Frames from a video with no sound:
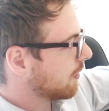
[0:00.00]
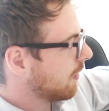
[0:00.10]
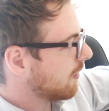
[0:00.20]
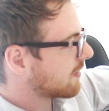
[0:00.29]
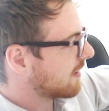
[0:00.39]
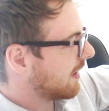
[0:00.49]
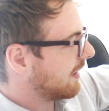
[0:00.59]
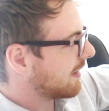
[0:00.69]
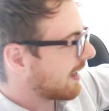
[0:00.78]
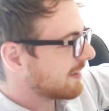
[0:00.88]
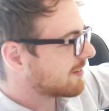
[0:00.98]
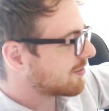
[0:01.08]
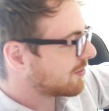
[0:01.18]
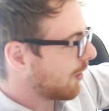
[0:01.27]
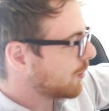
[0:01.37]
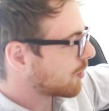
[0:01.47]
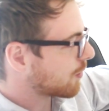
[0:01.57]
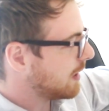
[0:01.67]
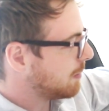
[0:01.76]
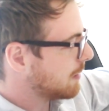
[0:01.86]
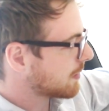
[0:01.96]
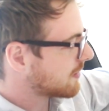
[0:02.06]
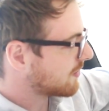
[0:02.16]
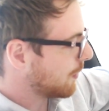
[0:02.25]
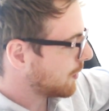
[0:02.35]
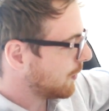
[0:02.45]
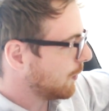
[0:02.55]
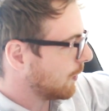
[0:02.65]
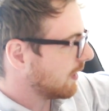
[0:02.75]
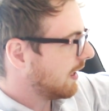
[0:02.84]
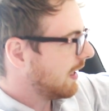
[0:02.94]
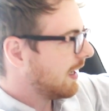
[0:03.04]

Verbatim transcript: looks there. That is so creepy, but so cool.